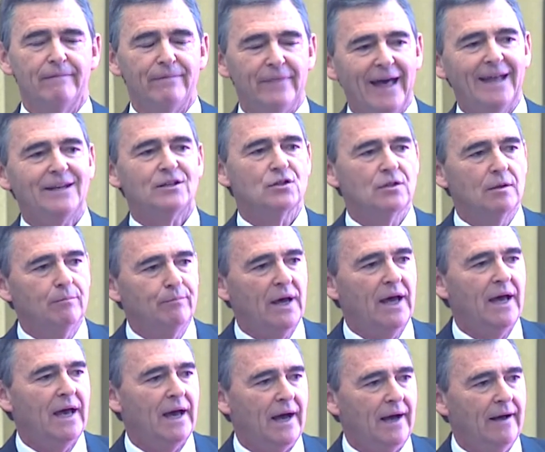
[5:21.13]
That's the
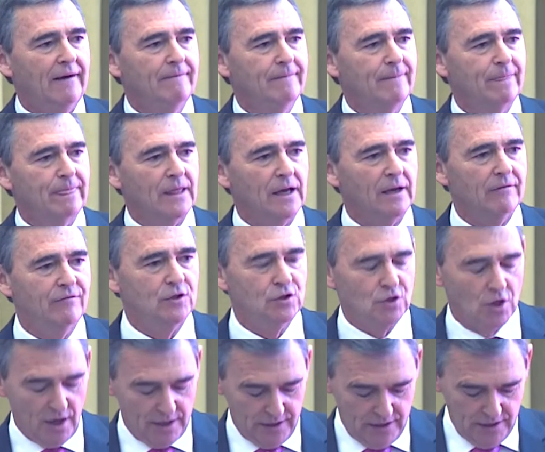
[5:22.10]
power of the
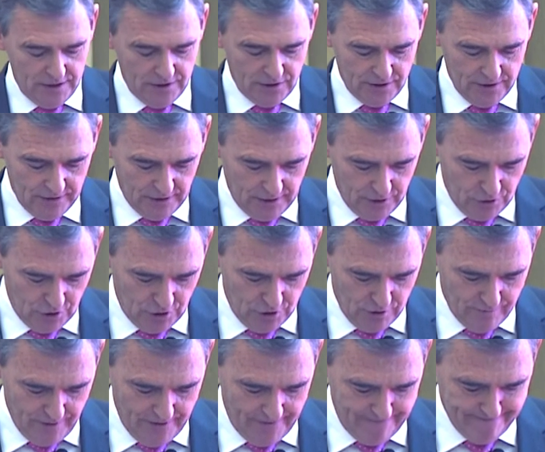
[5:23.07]
Chinese
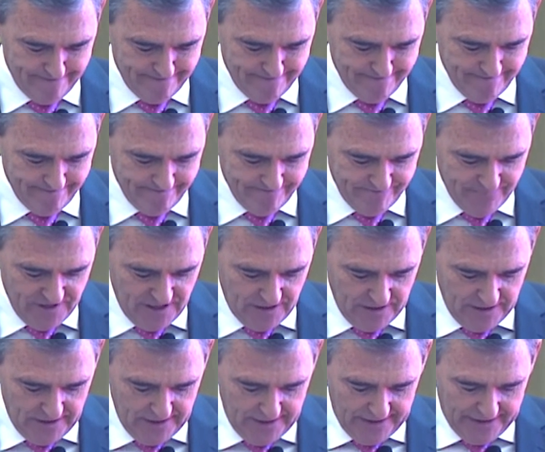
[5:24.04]
consumer.
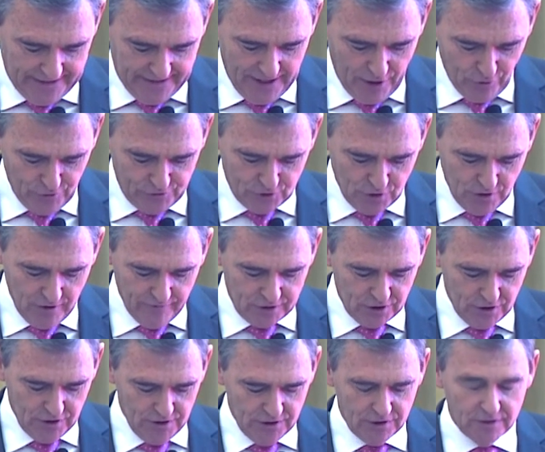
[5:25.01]
In health
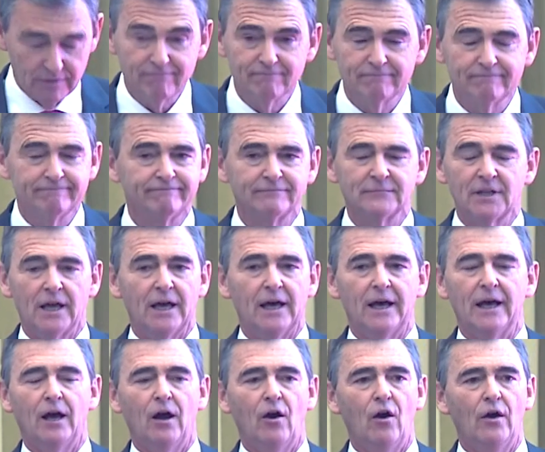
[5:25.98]
services,
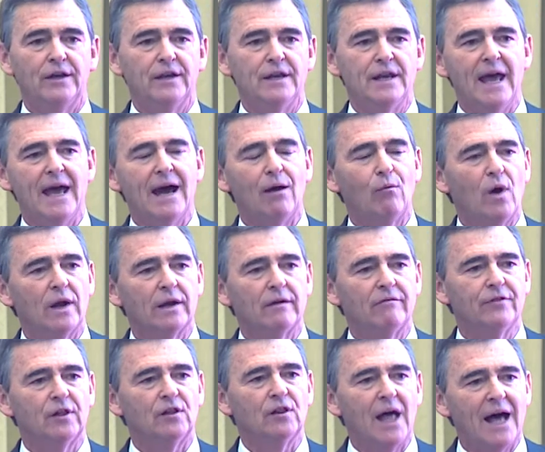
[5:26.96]
now one
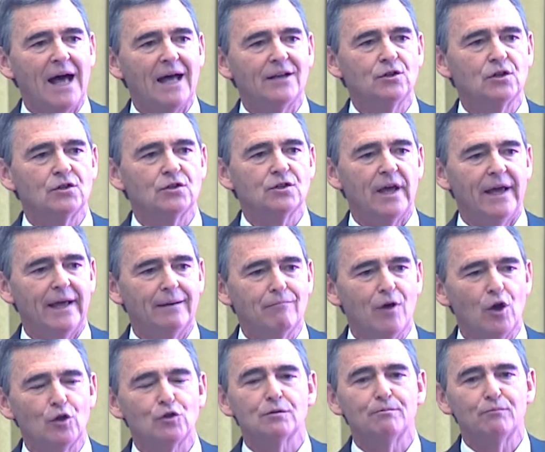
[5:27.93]
of the largest and
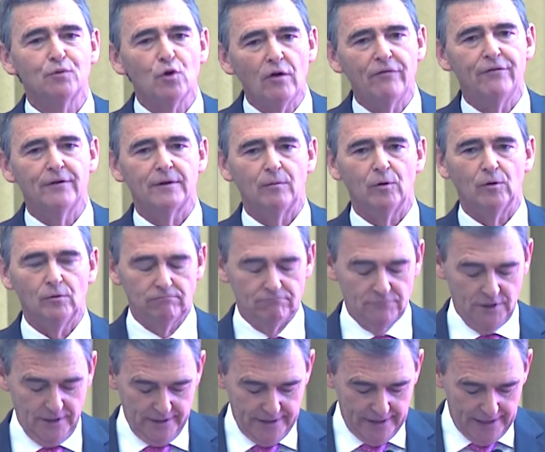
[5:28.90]
most profitable
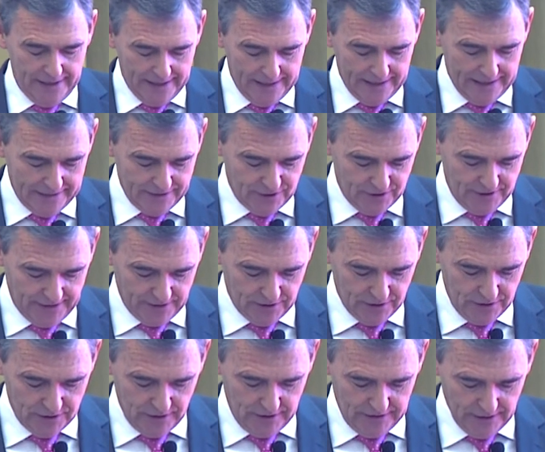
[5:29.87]

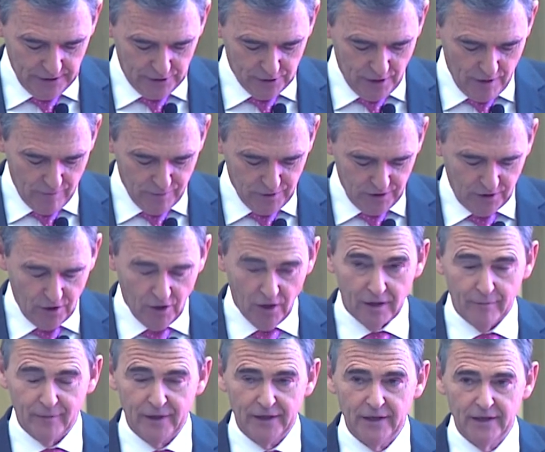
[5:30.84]
sectors in the global
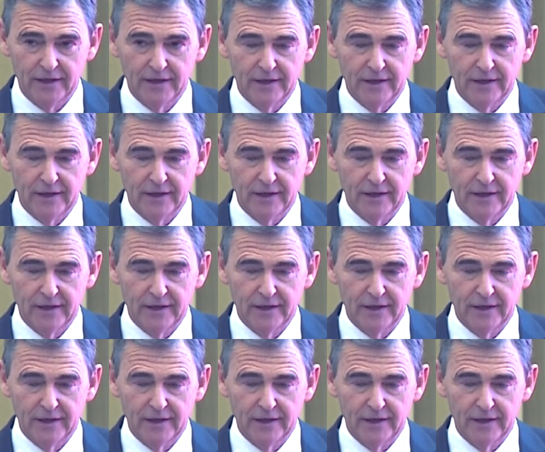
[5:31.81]
economy.